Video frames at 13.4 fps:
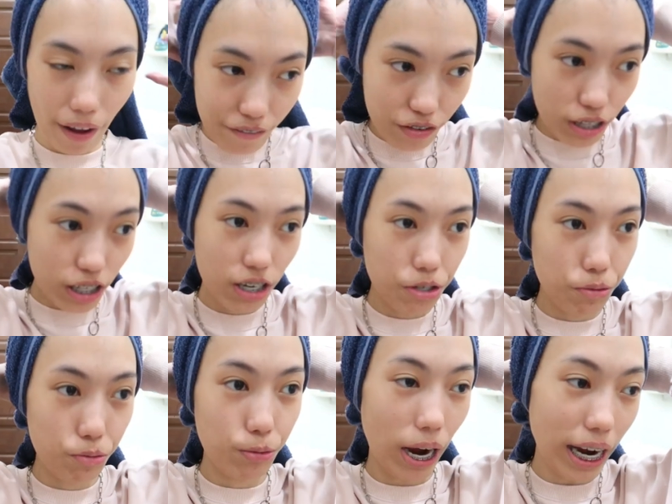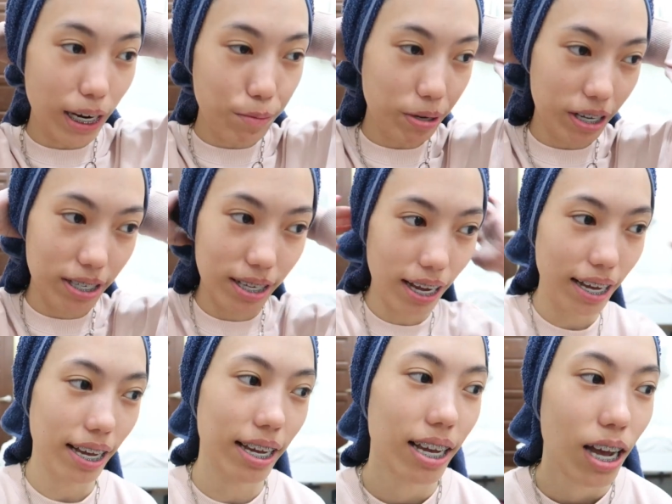I feel great because
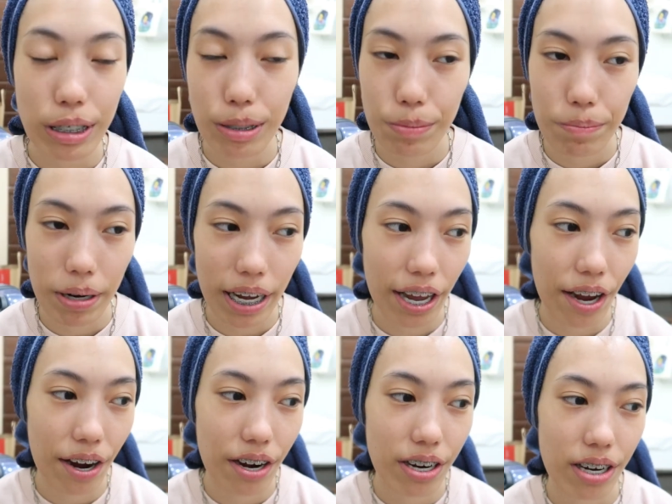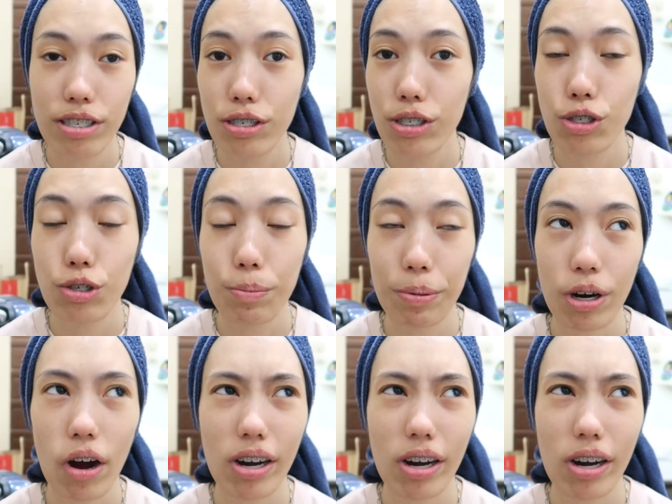I washed my hair it's super